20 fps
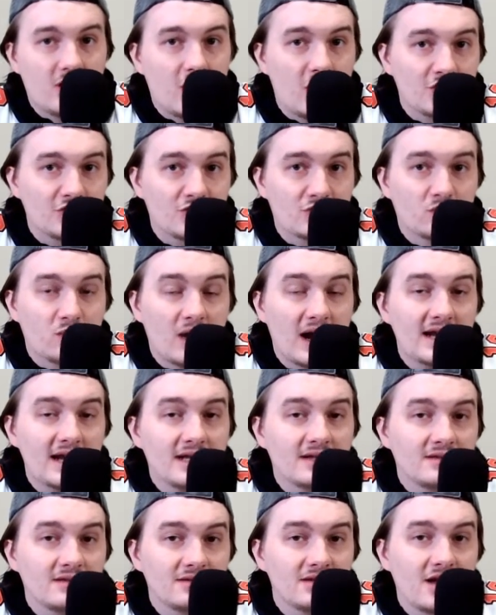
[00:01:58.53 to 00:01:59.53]

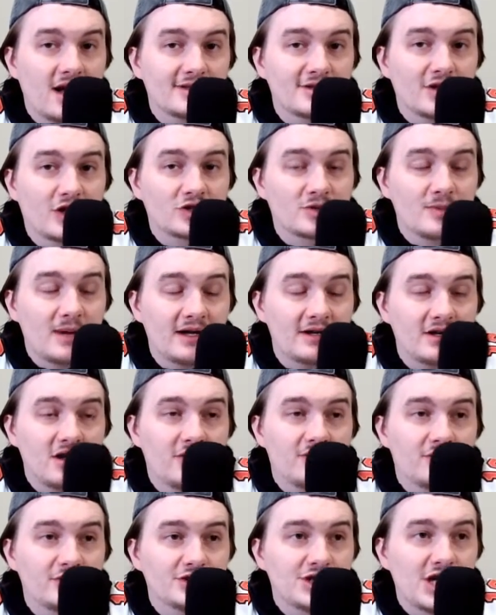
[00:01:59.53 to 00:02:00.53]
underrated, not talked about
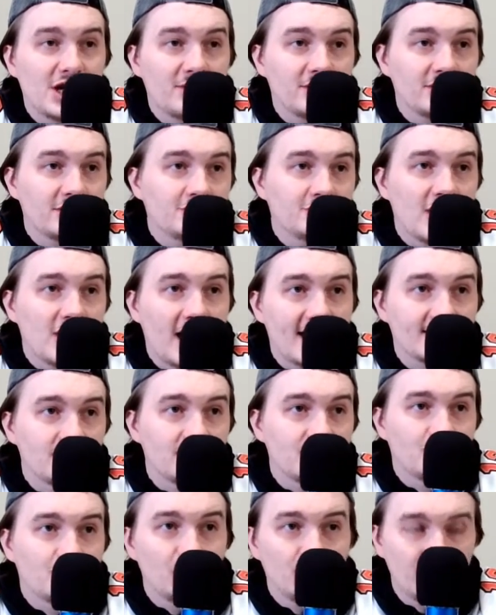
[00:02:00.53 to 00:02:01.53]
enough, Jaren
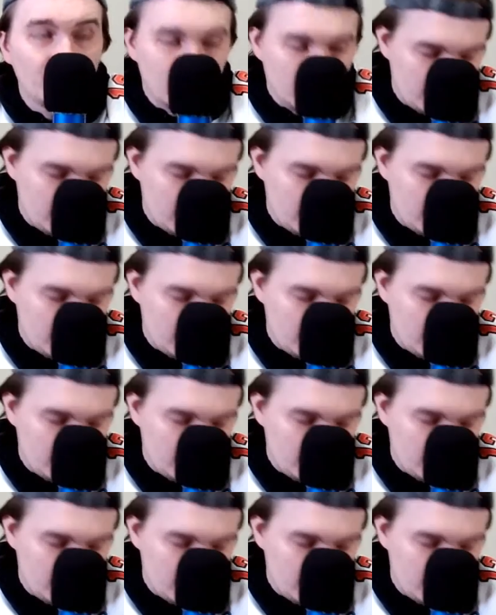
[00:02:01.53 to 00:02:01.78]
Jackson Jr.